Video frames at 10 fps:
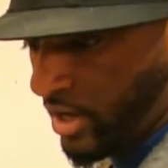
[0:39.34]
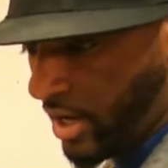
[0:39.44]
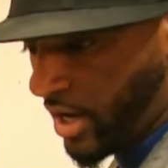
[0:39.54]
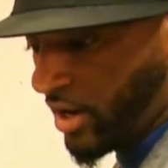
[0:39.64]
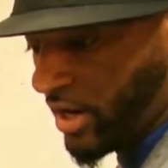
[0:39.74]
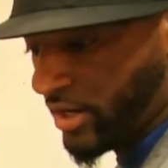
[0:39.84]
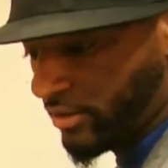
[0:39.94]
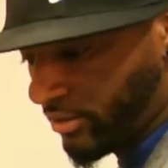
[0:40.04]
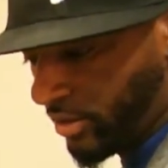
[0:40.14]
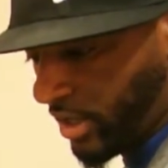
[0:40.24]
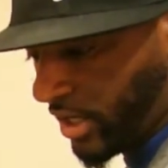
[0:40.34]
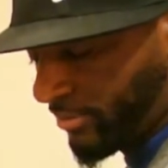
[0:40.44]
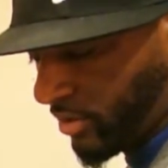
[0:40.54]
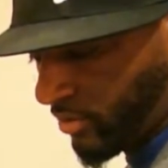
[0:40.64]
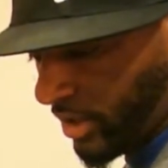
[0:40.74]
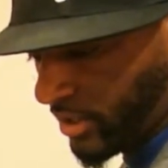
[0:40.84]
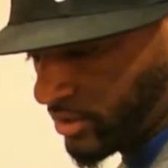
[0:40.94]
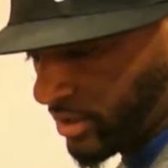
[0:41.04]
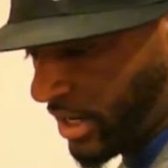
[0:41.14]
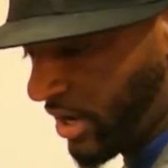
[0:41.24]
how I can my
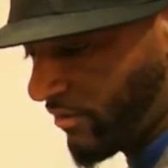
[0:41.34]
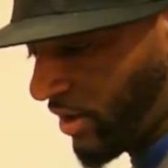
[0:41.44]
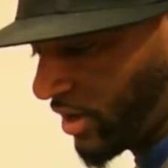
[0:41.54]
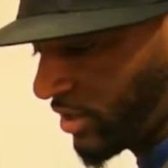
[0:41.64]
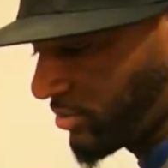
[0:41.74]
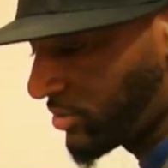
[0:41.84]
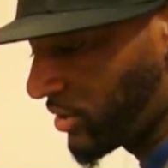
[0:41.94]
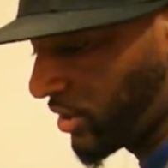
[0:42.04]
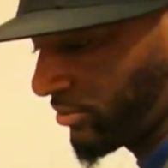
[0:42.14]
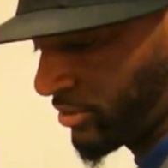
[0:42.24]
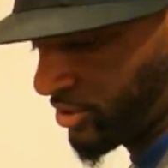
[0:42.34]
rice and how I vacuum seal it in my